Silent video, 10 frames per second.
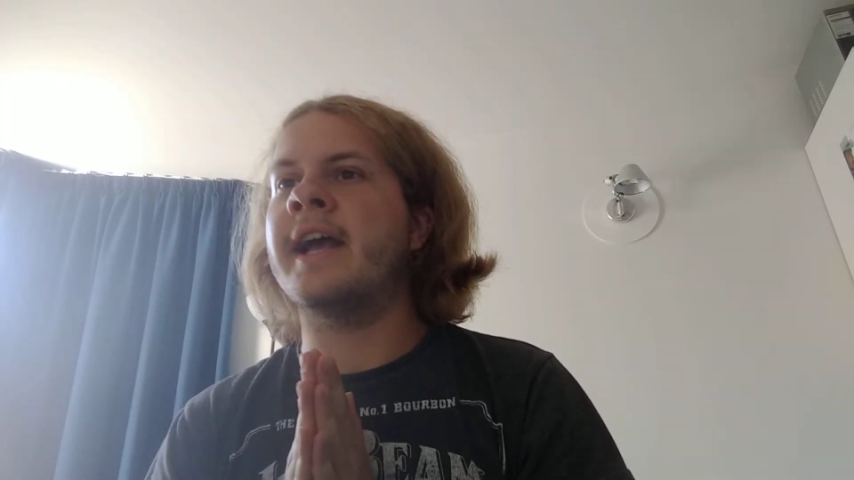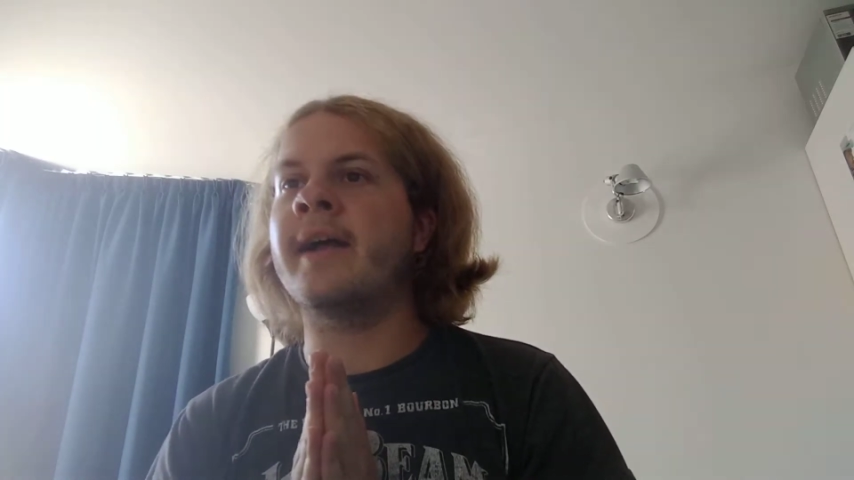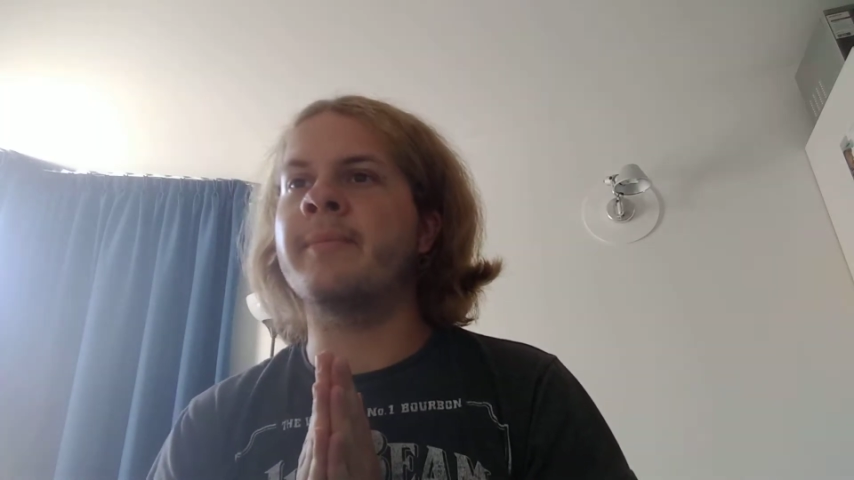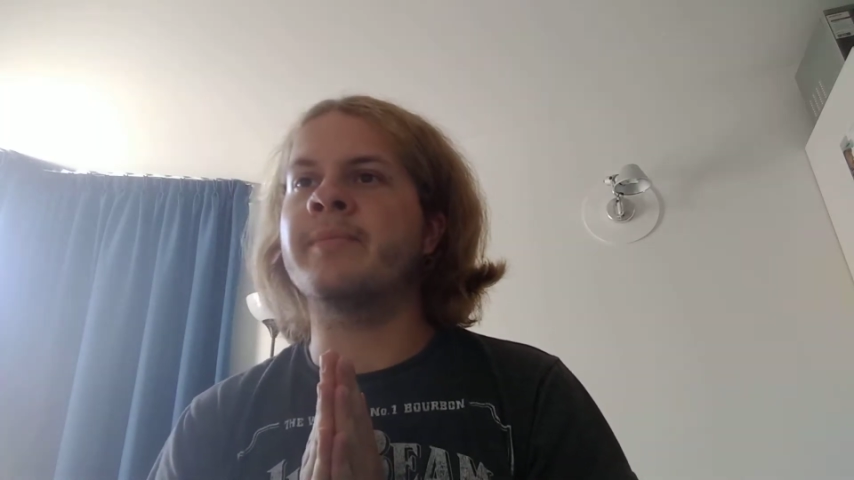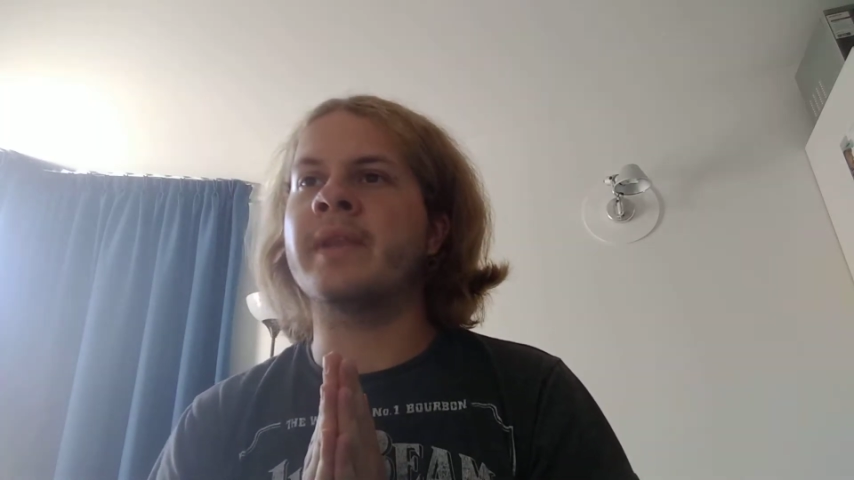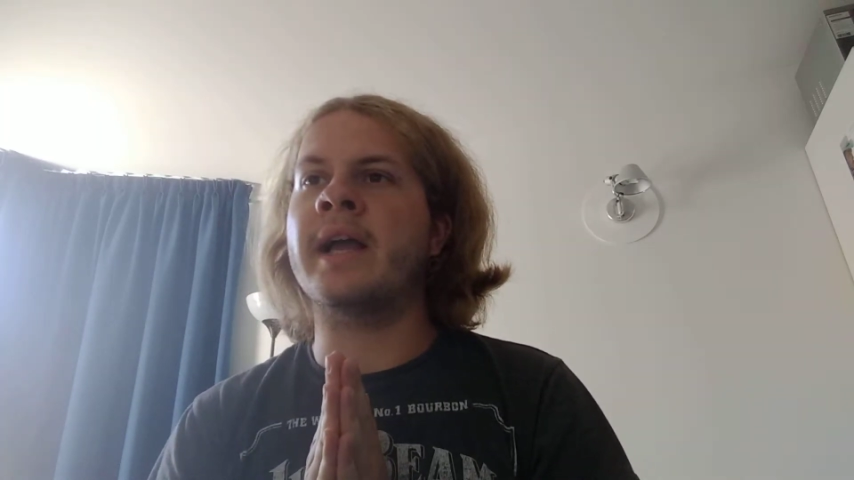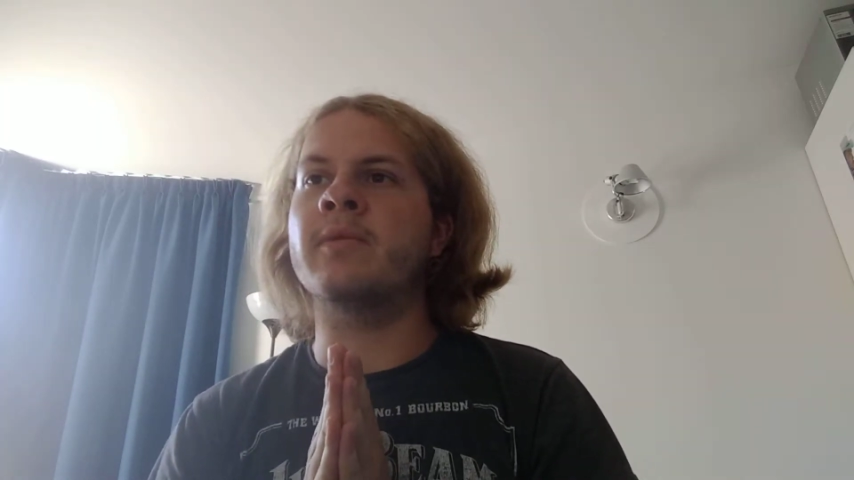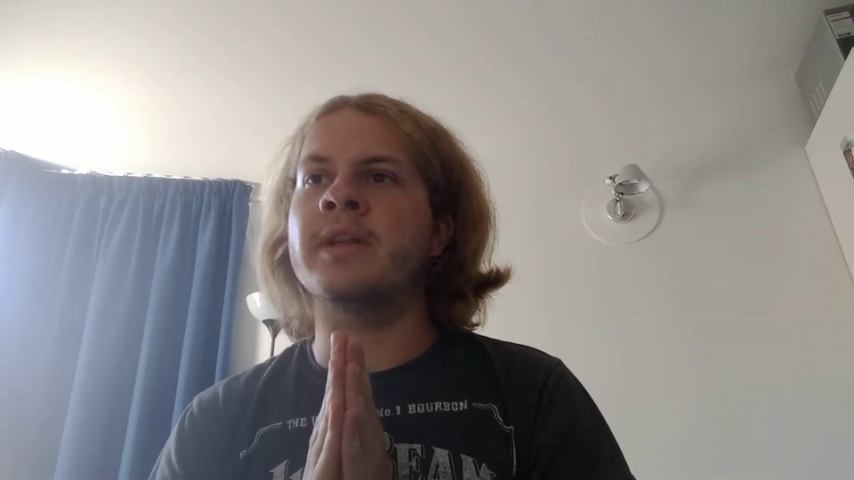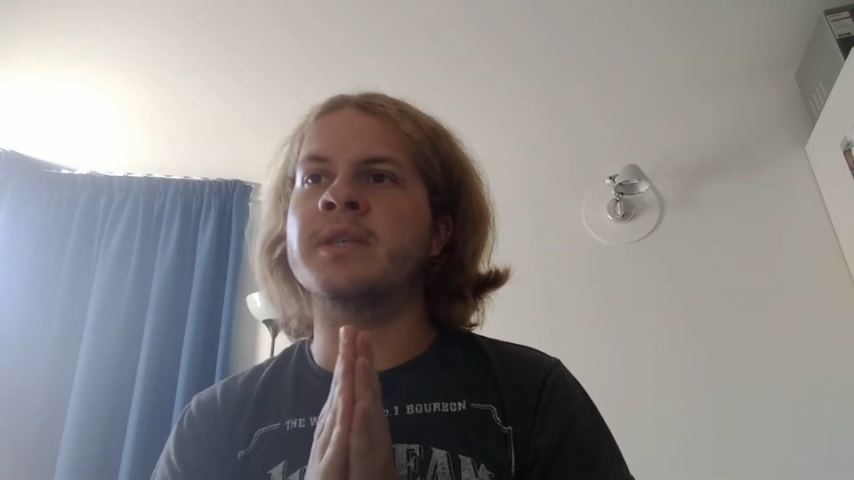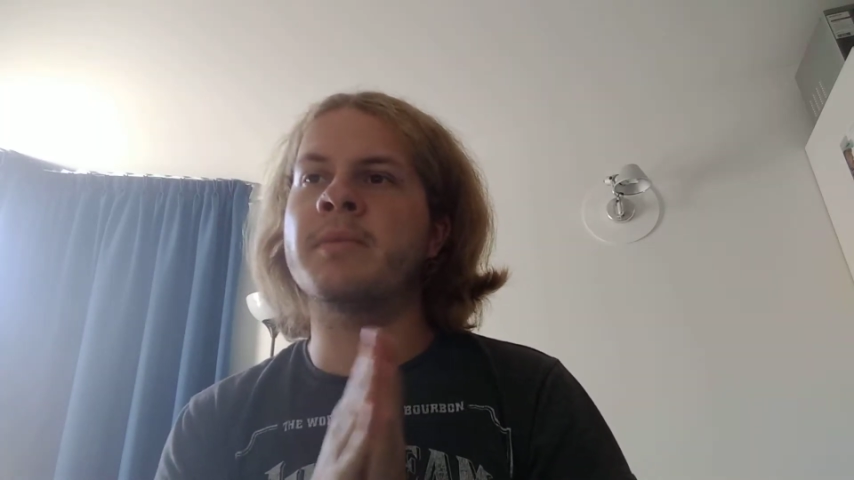I
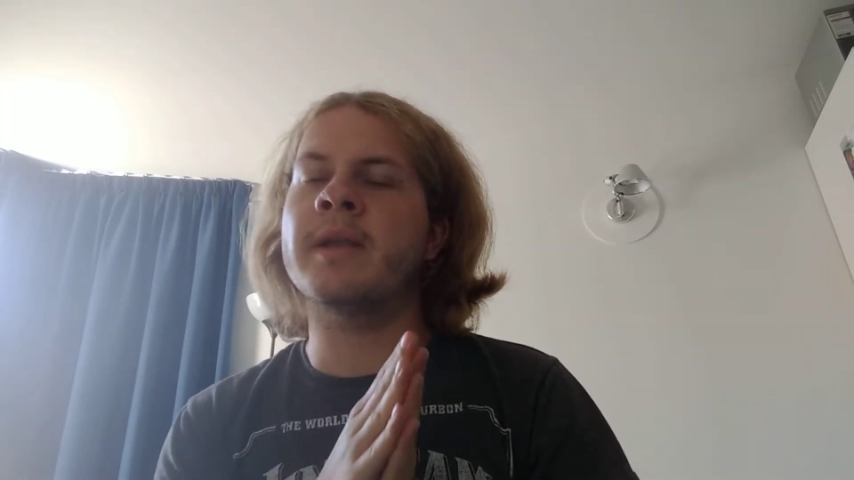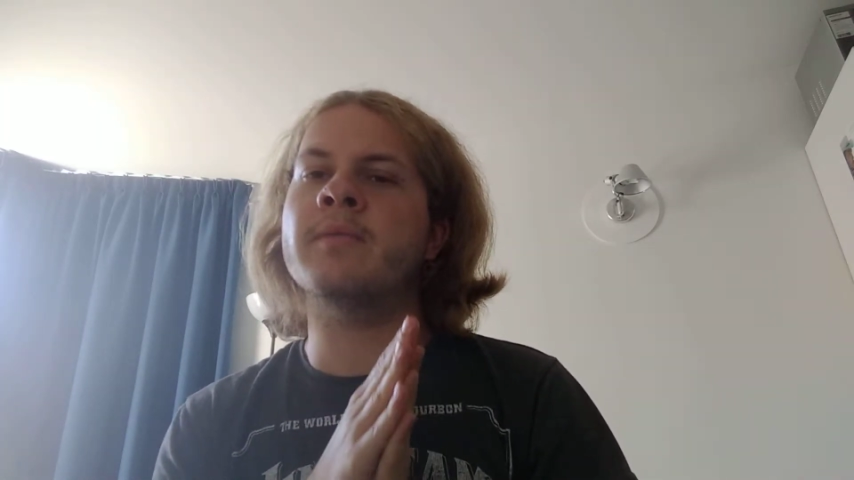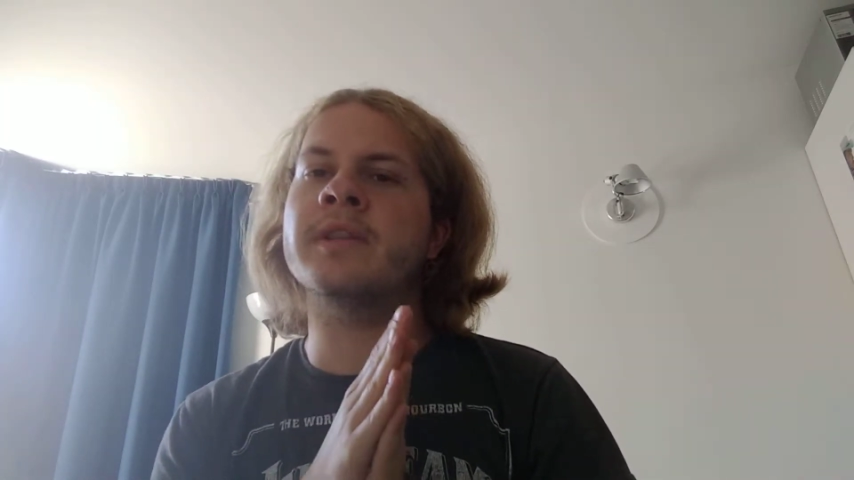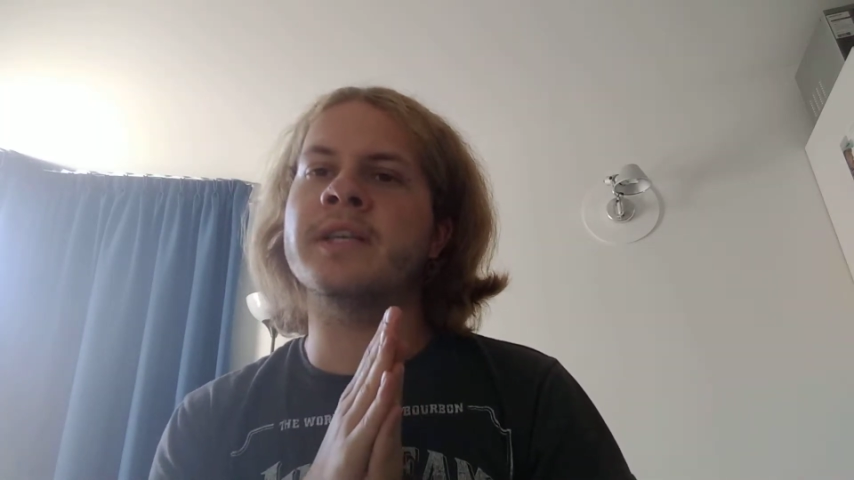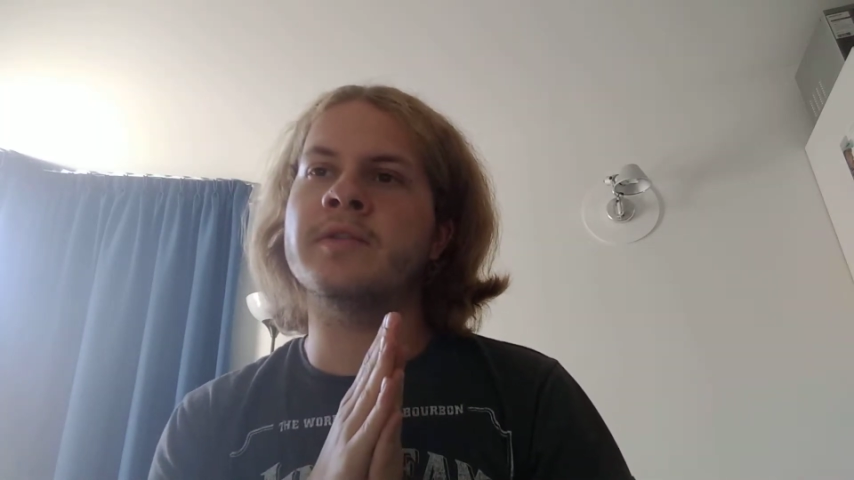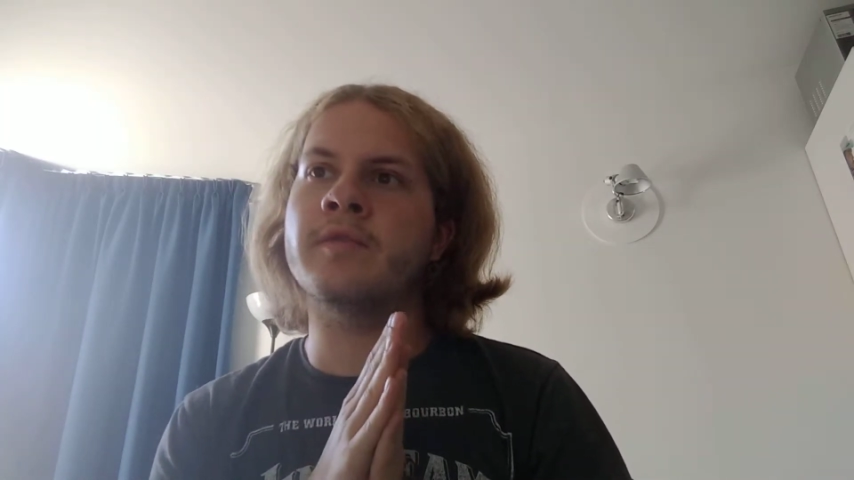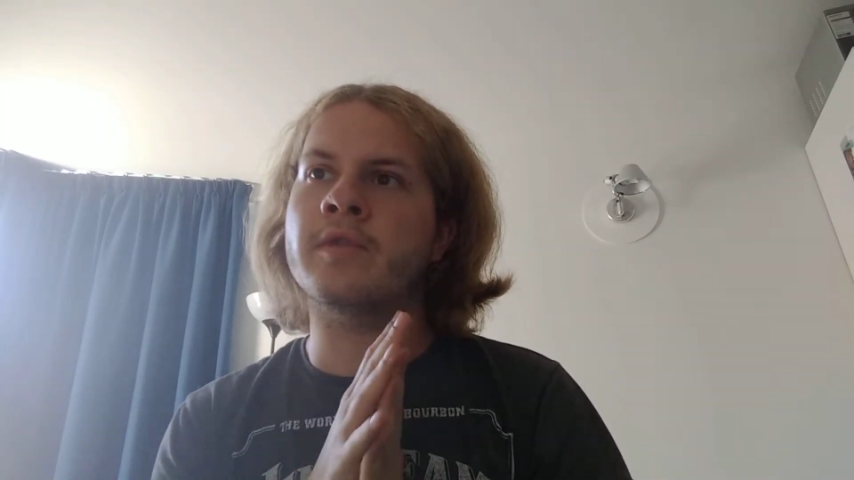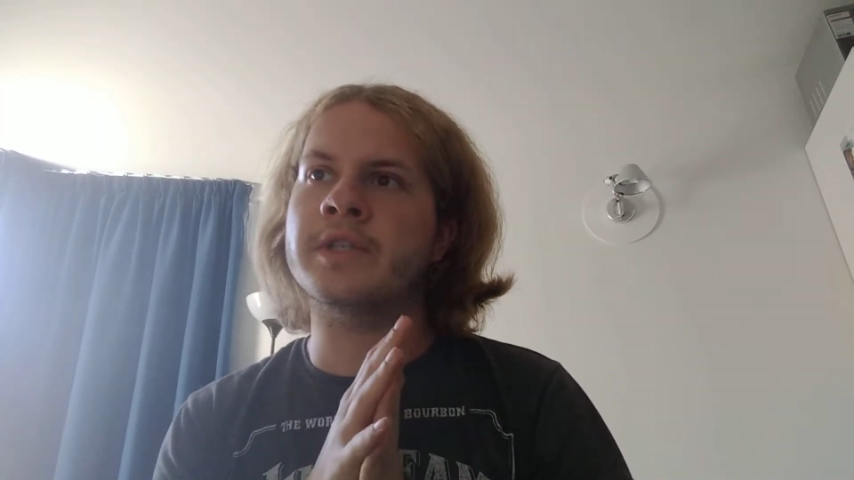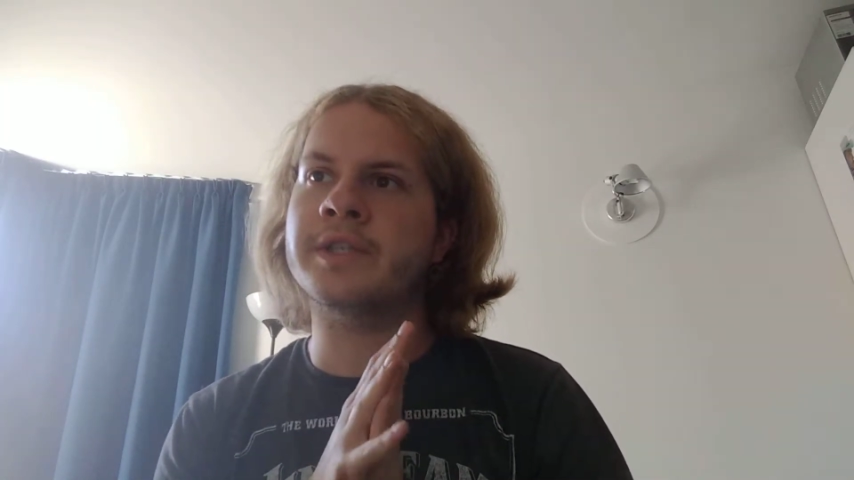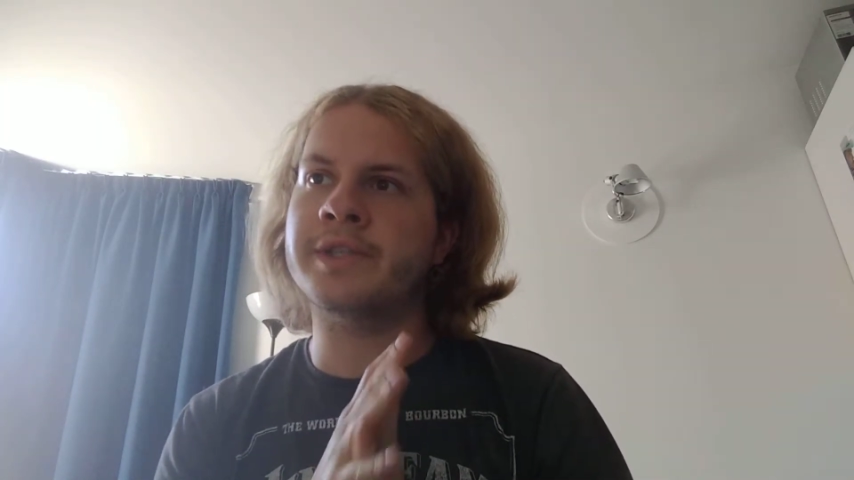will explain what these
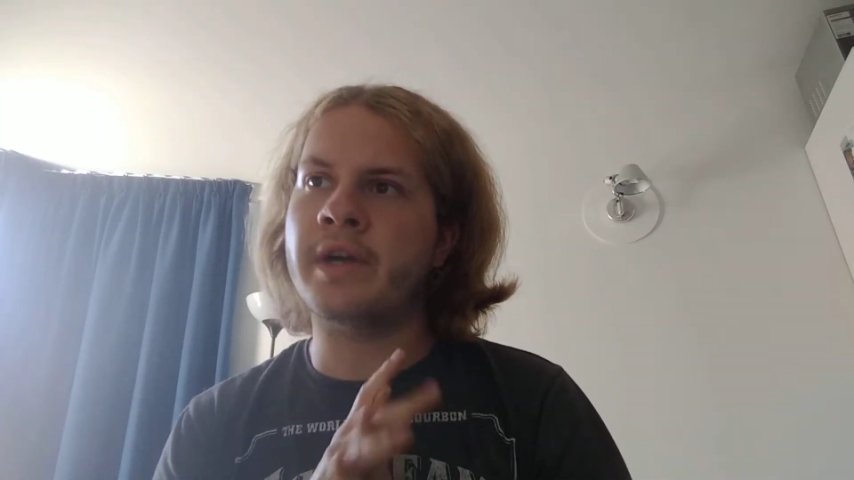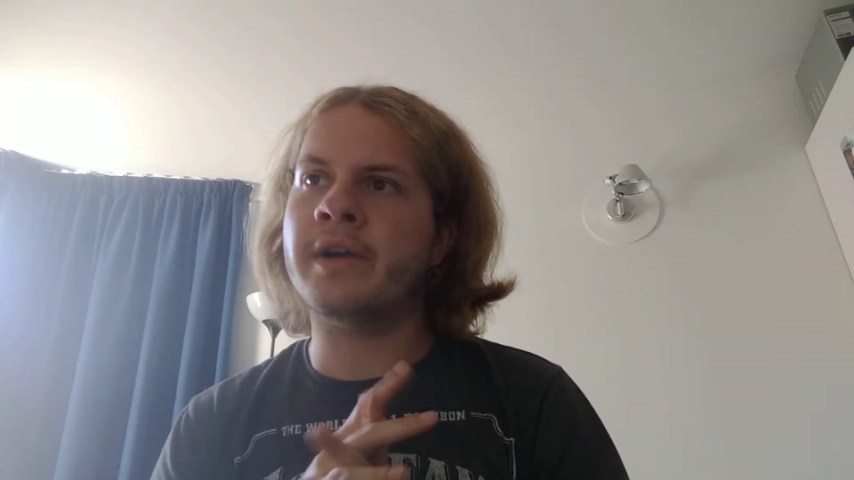forces